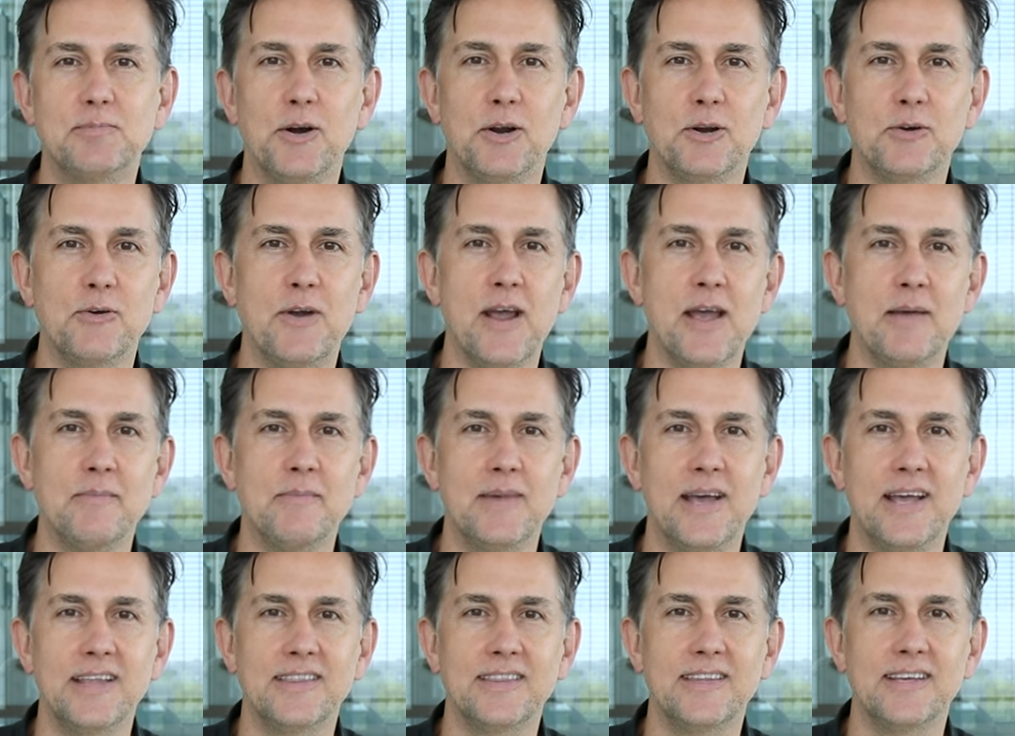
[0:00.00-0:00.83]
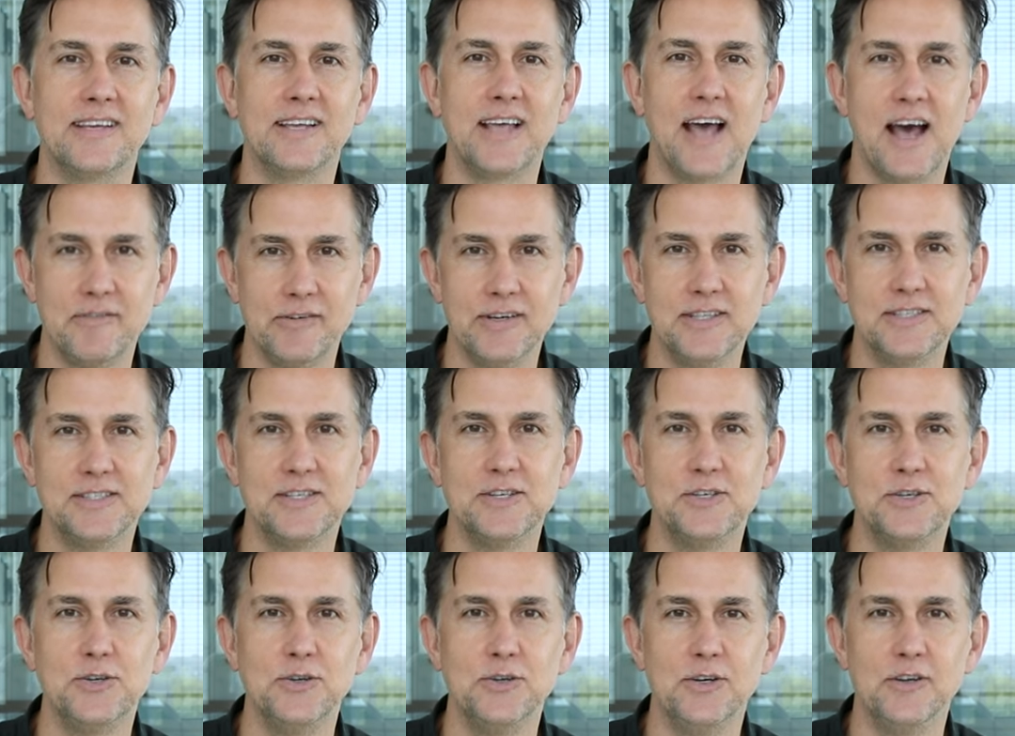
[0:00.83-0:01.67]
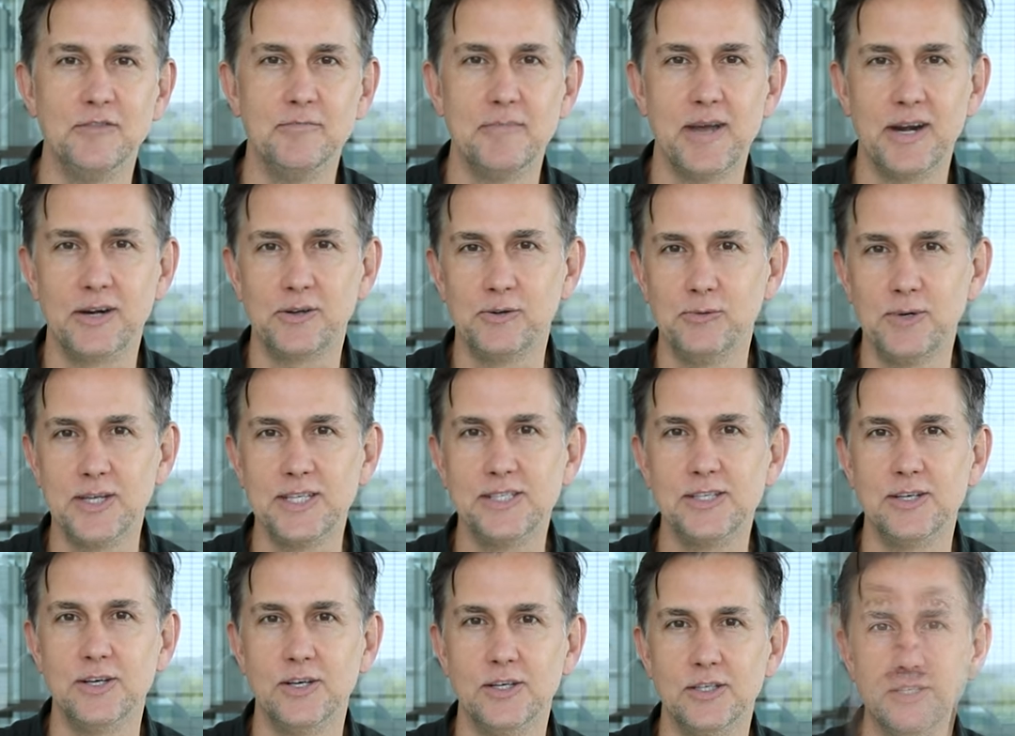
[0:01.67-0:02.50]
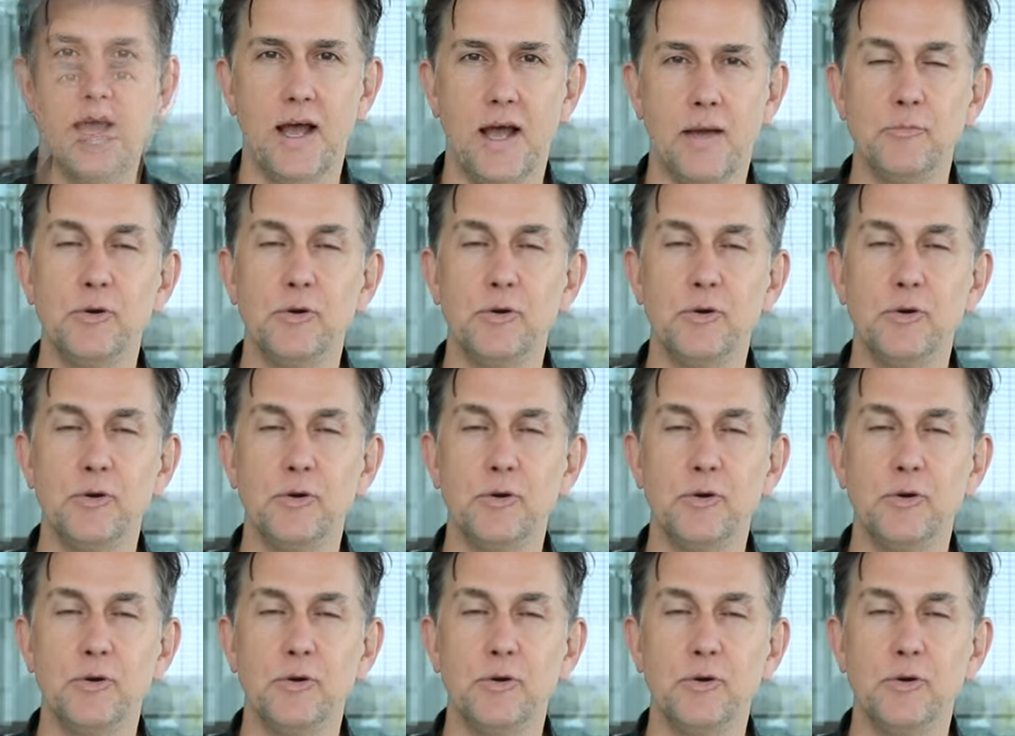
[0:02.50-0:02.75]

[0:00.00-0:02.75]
Program at the Garvan Institute of Medical Research.